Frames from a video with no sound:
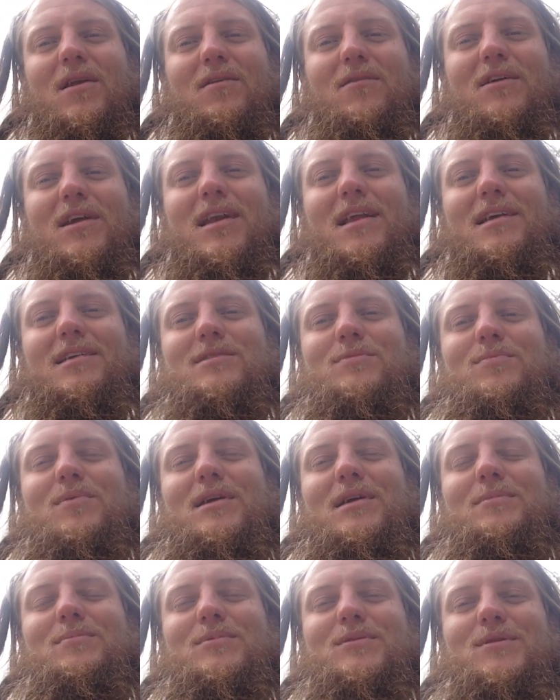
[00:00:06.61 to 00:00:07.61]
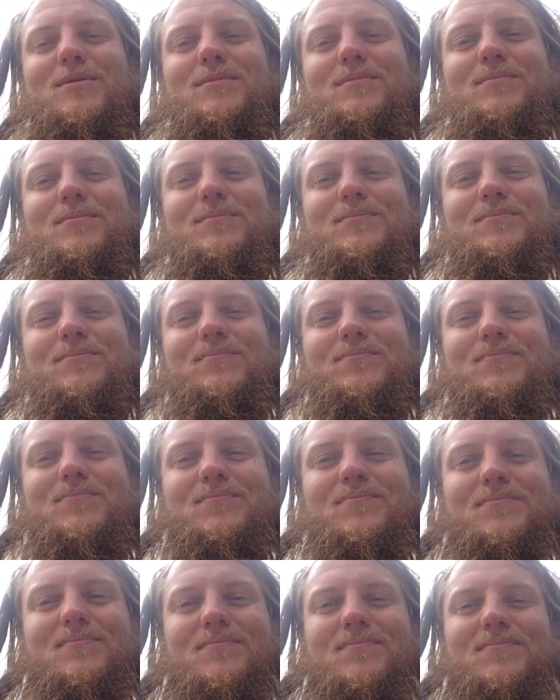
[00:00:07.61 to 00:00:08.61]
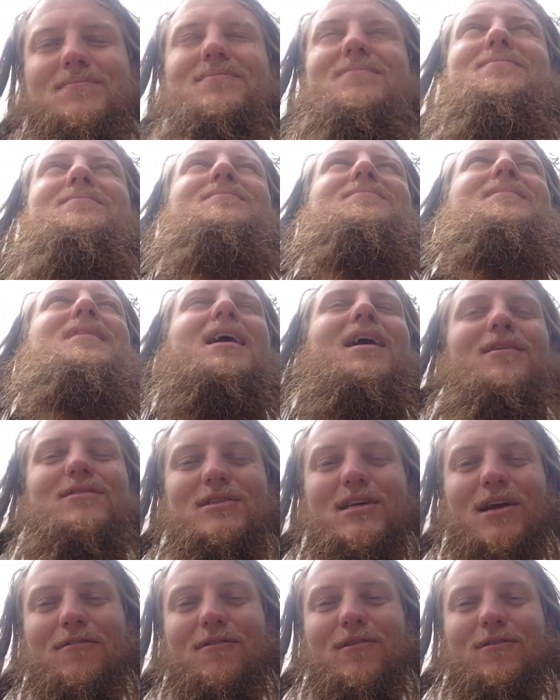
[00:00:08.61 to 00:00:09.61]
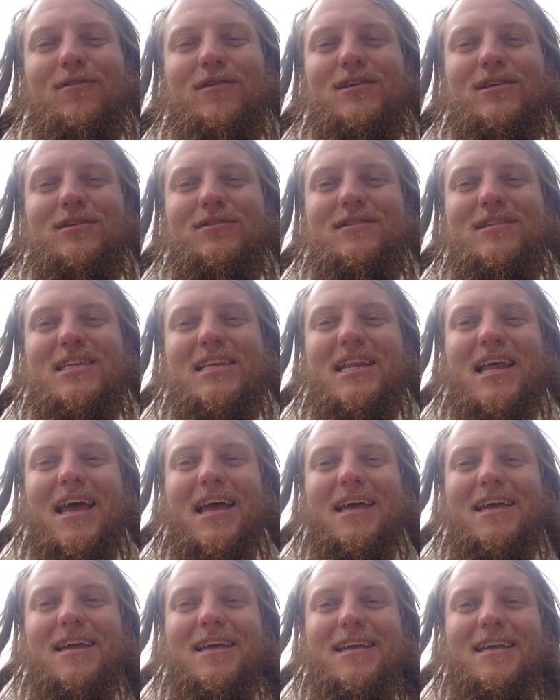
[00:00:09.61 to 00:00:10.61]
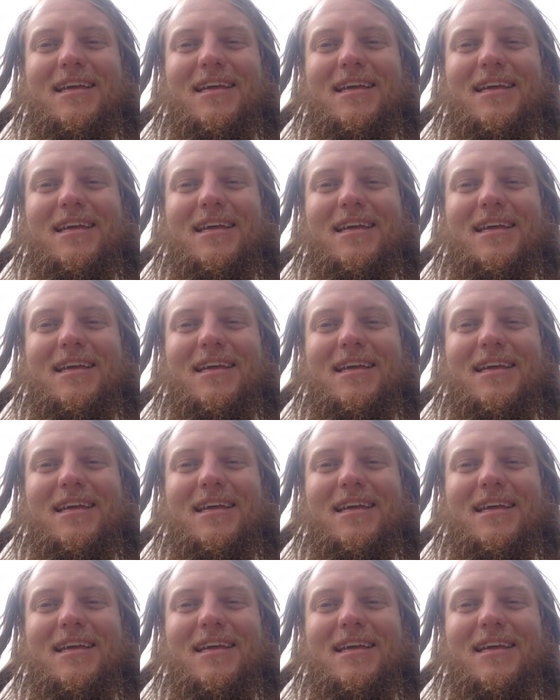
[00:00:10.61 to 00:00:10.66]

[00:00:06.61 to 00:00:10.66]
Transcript: Greetings, peeps. How's everyone doing today?